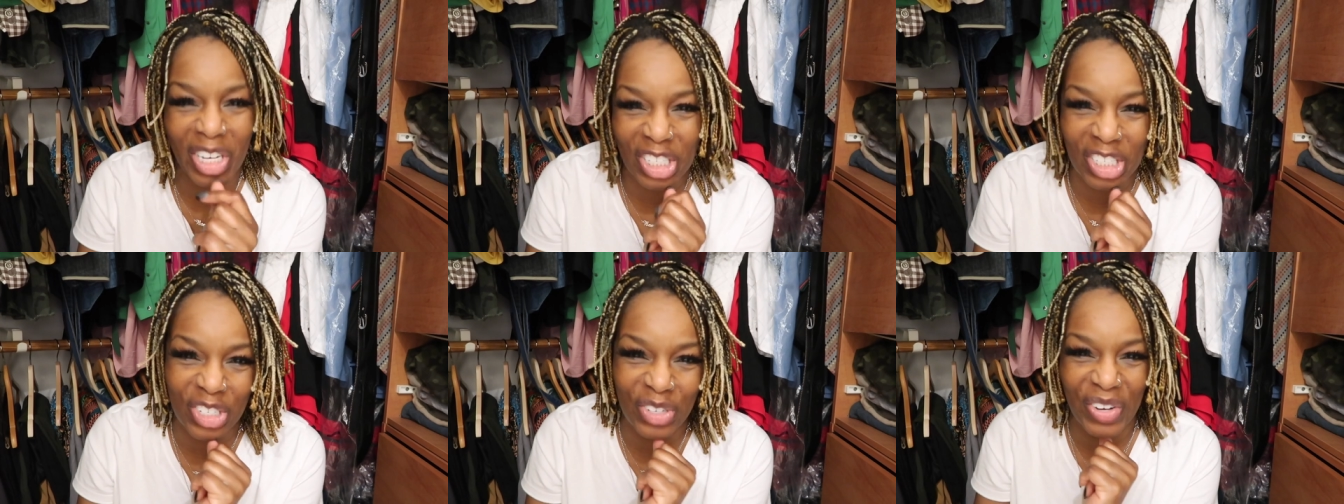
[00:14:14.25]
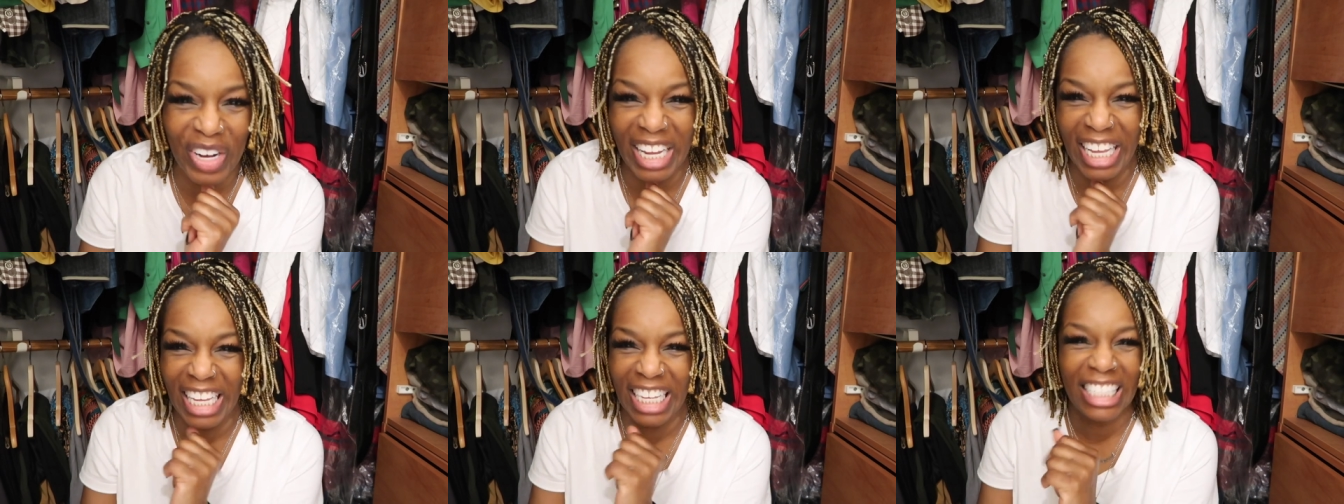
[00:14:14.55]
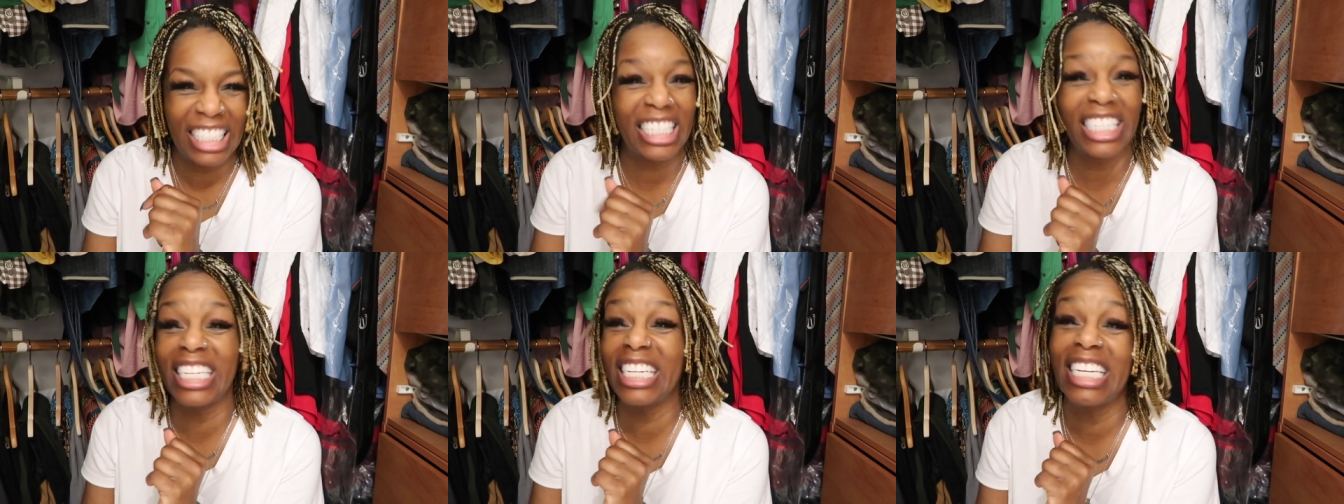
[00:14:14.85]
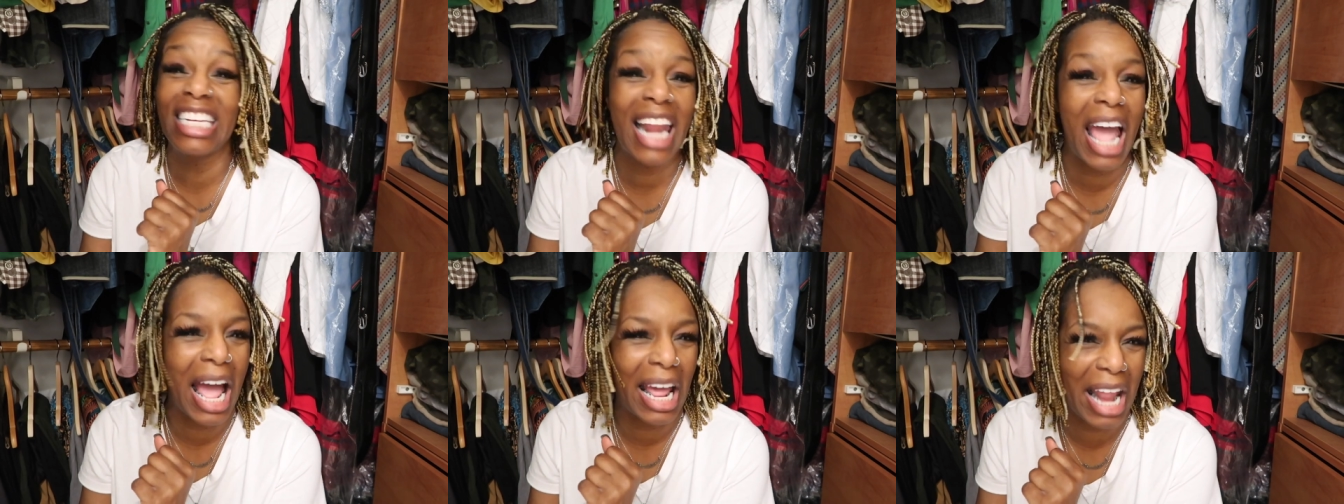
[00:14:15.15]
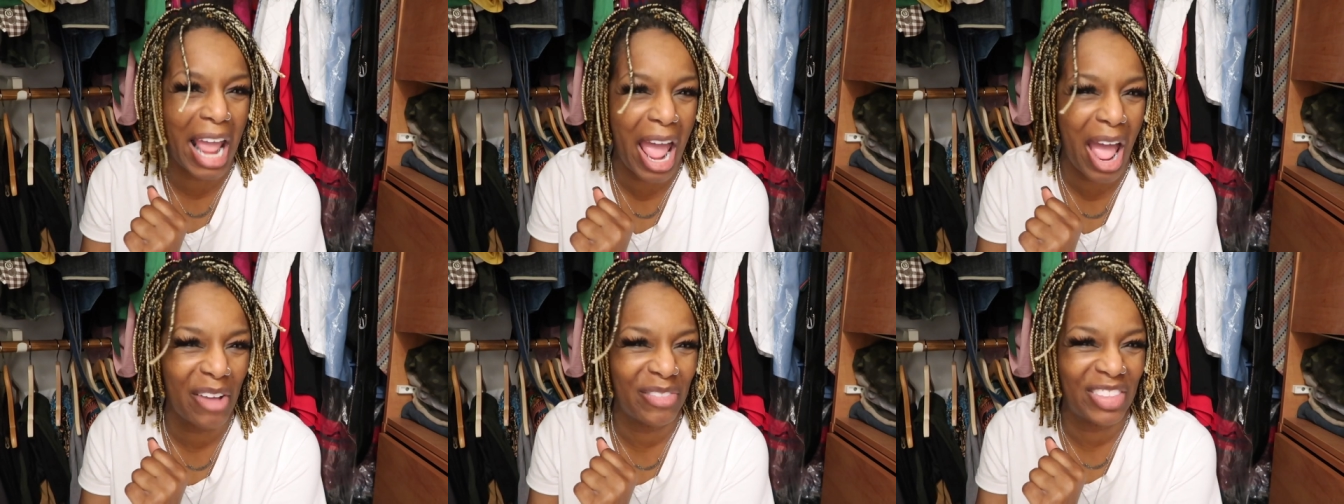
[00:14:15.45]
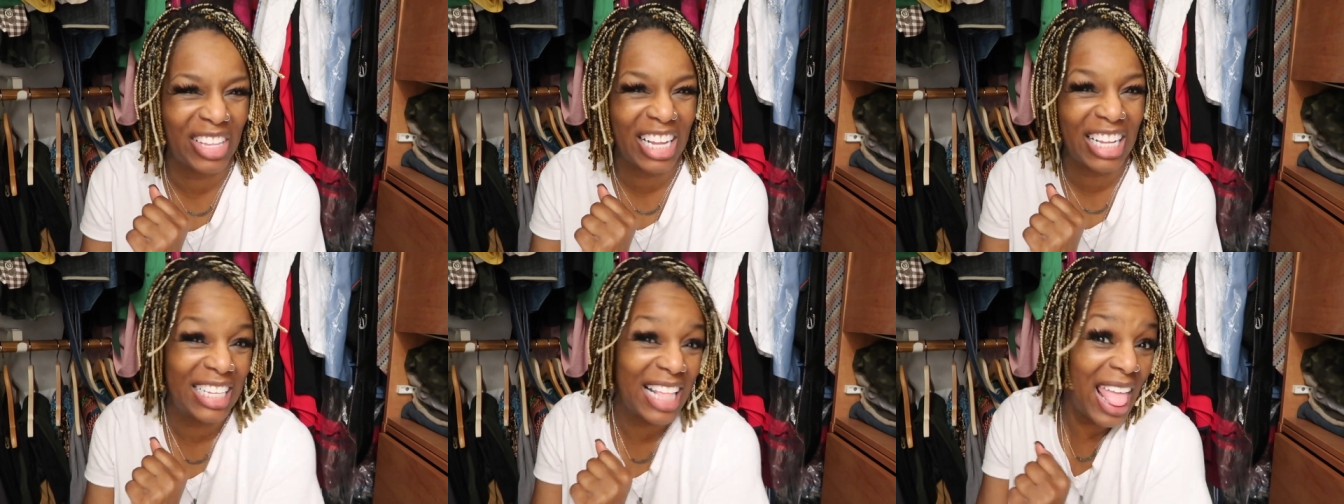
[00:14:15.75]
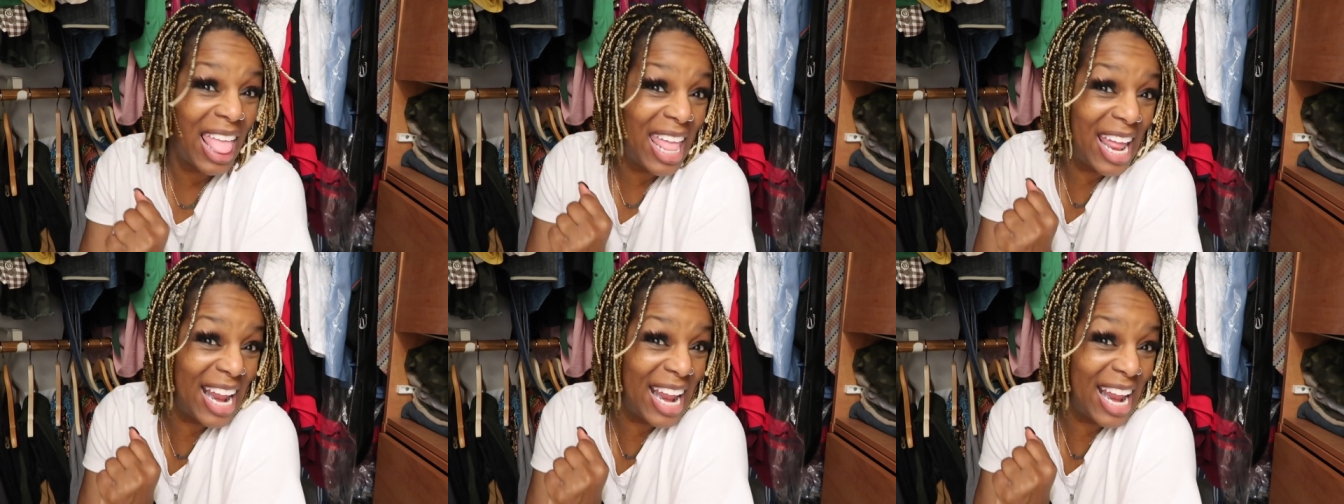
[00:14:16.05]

the shrinkage, not after.